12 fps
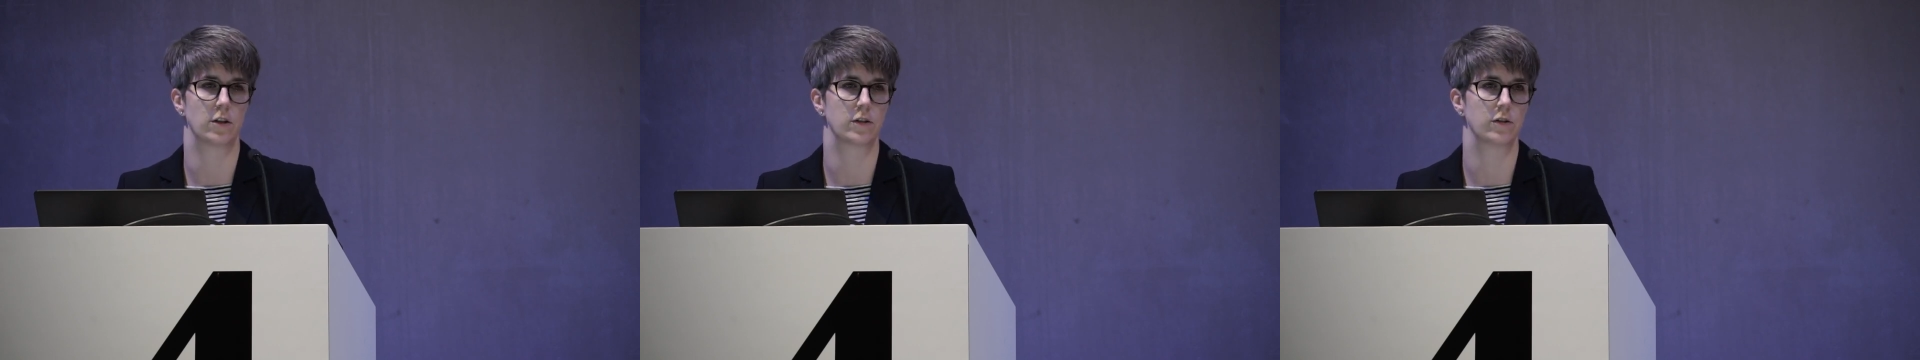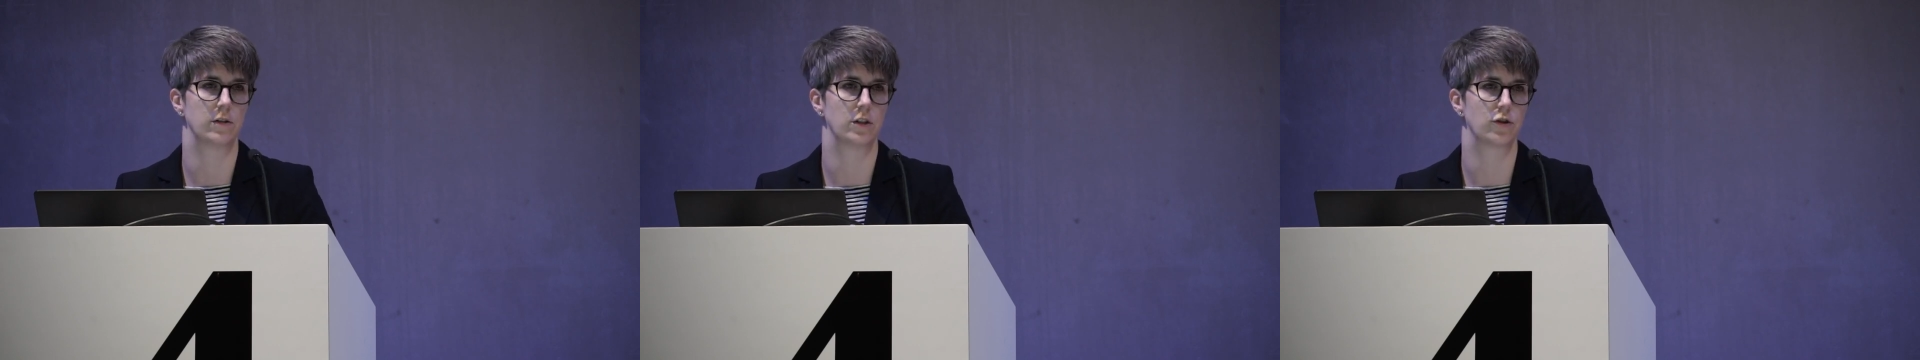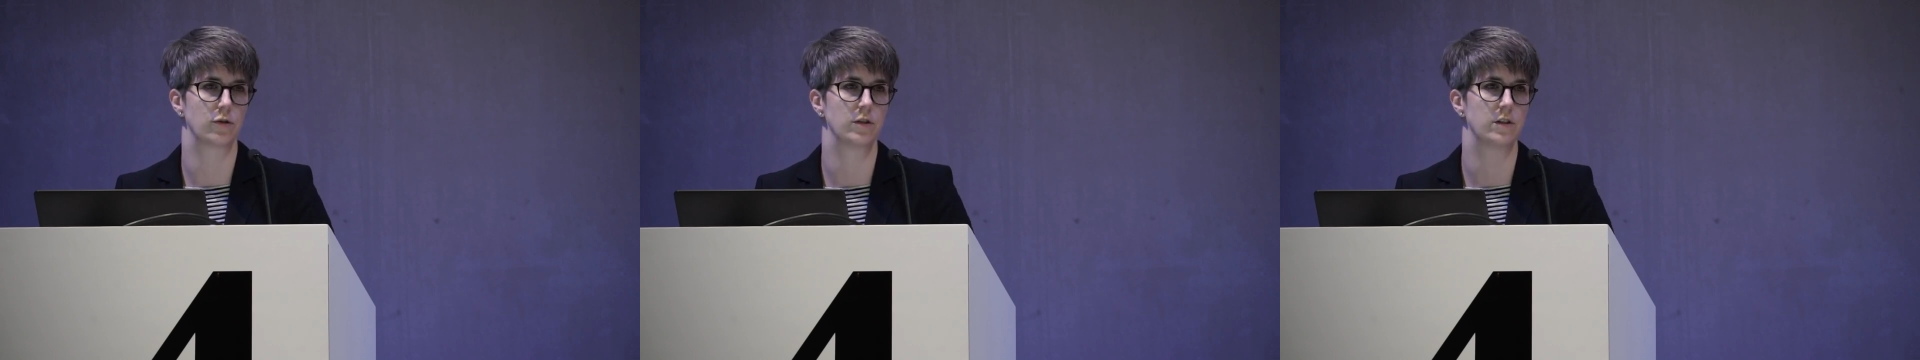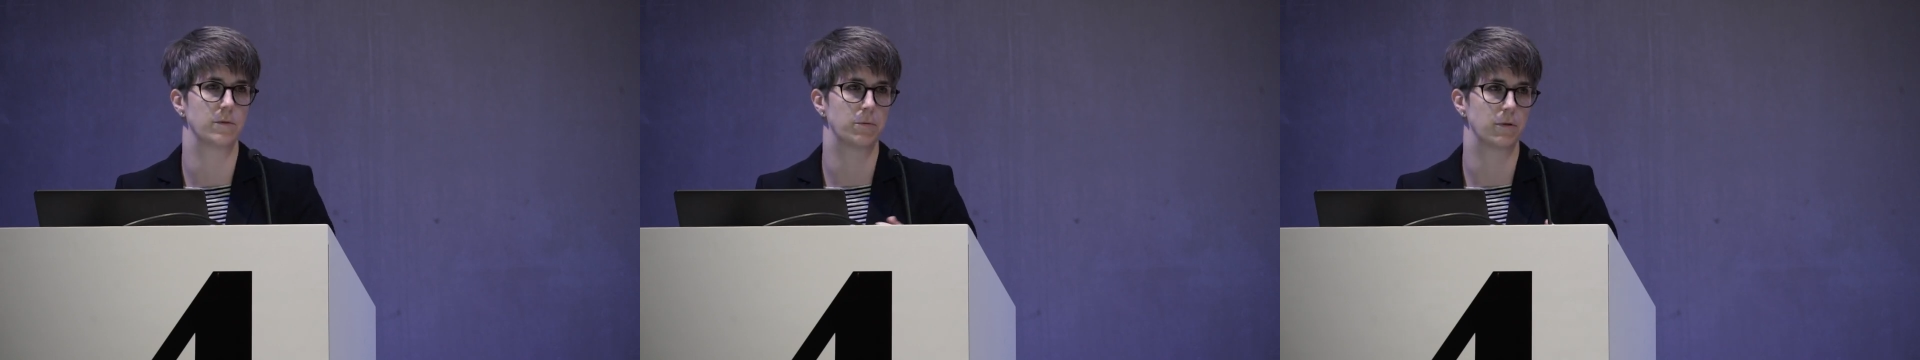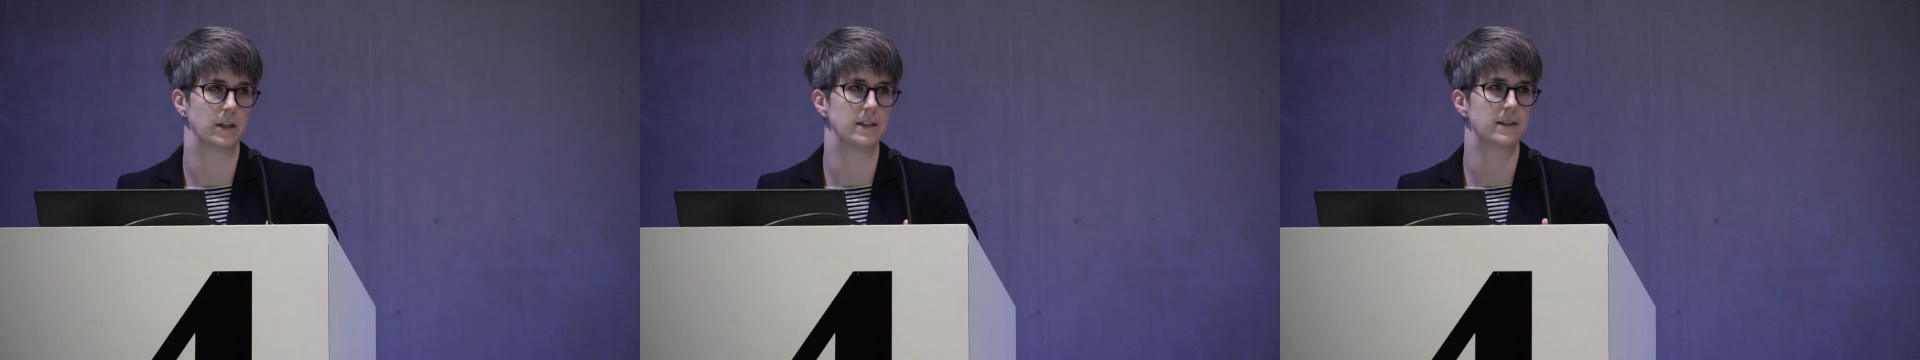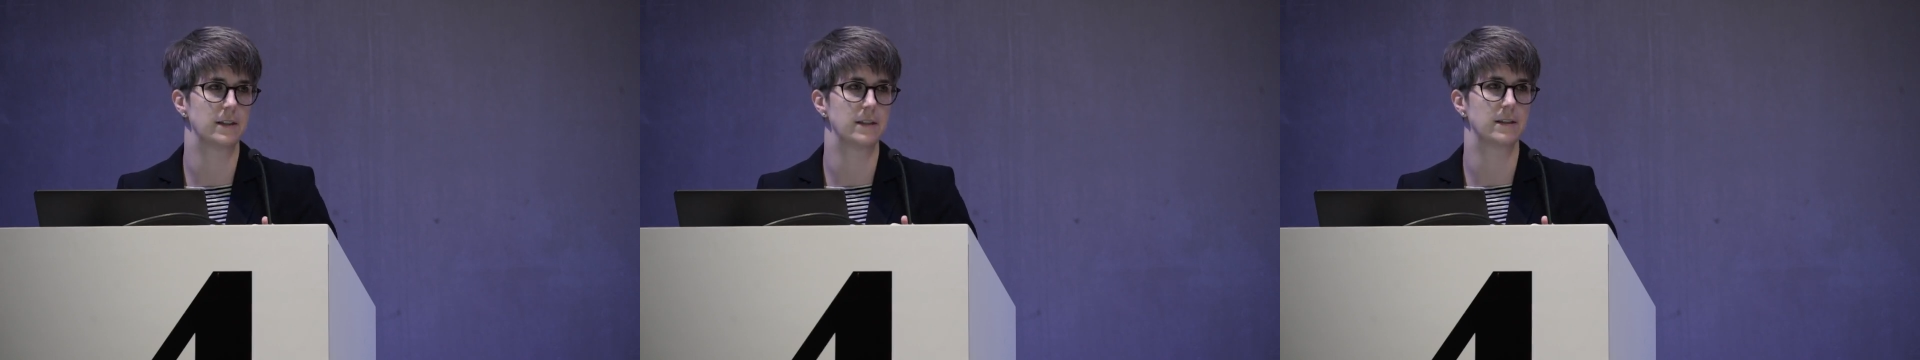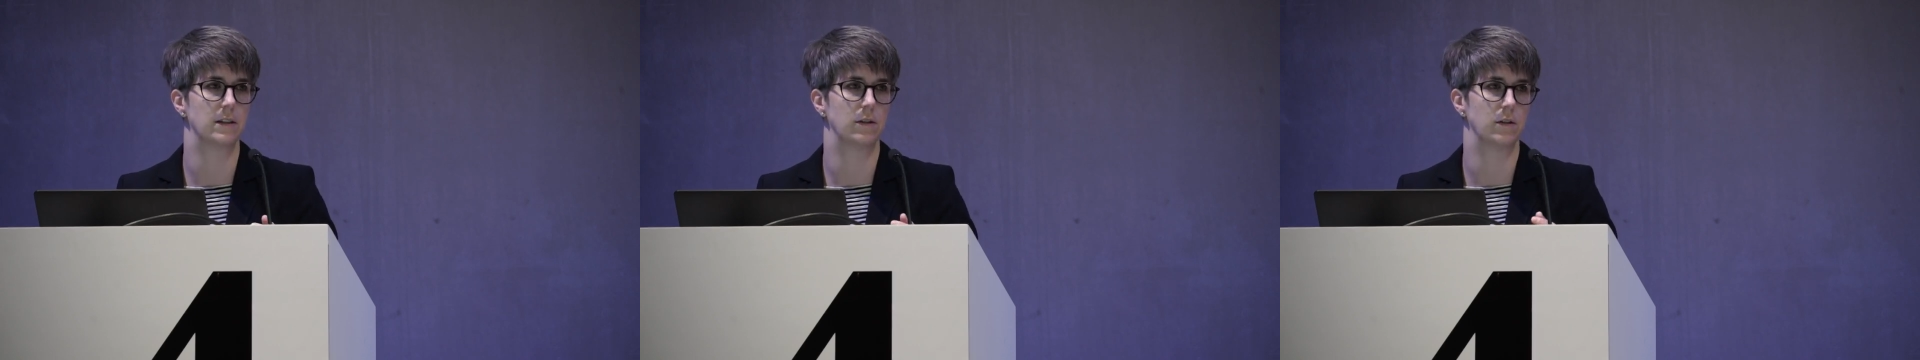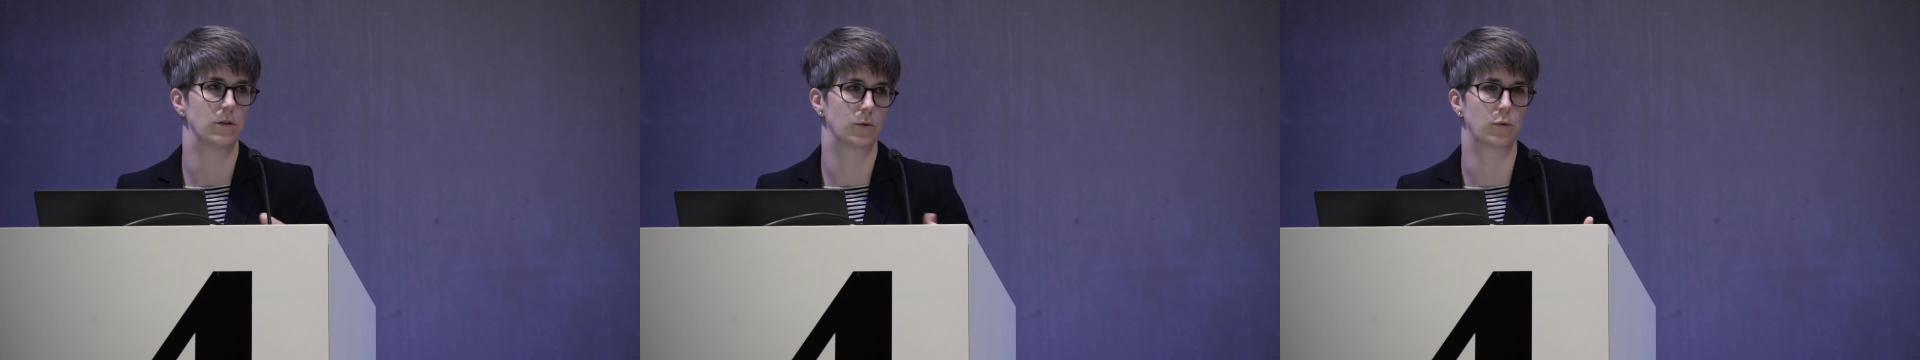also the choice of prices and the